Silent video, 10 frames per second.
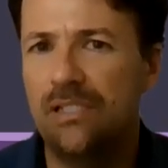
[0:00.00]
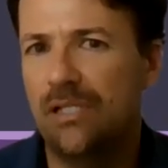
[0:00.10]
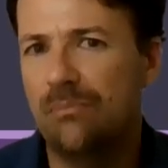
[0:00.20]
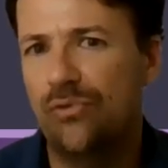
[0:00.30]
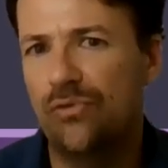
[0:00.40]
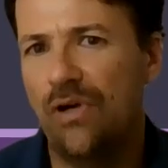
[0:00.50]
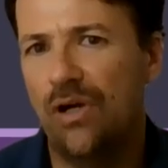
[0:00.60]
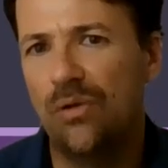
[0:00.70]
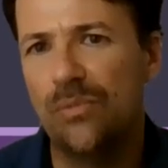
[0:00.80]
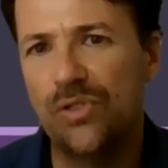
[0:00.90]
improve our
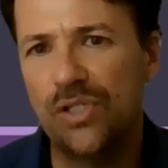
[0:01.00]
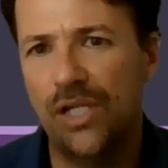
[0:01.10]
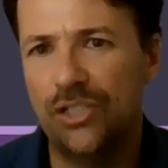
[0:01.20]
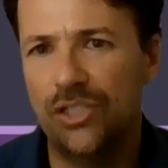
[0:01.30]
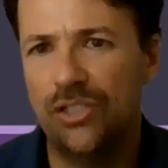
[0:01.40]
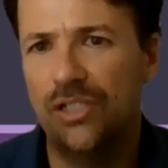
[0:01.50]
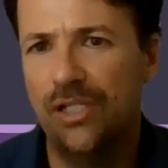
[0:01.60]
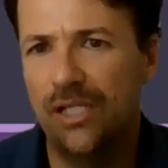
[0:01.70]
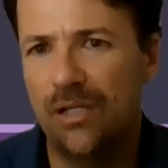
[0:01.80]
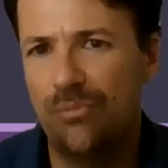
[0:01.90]
communication,
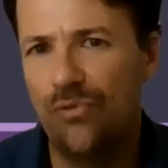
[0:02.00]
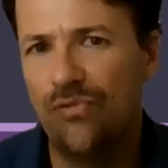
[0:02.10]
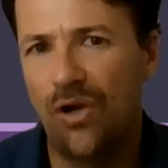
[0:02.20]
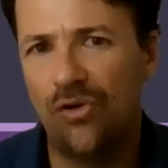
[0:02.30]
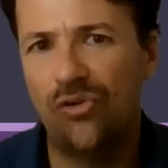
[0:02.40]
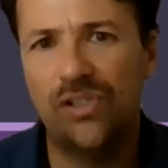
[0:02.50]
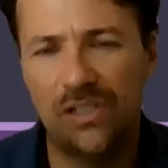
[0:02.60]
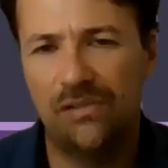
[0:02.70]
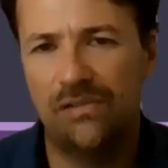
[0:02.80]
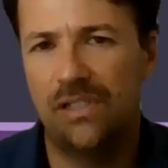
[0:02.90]
improve our
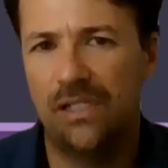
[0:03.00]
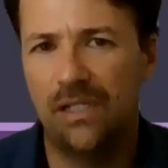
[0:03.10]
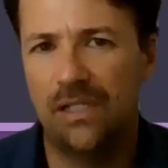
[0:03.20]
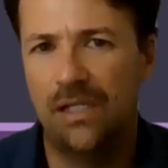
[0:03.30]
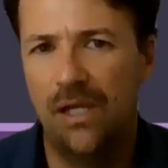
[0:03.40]
critical thinking,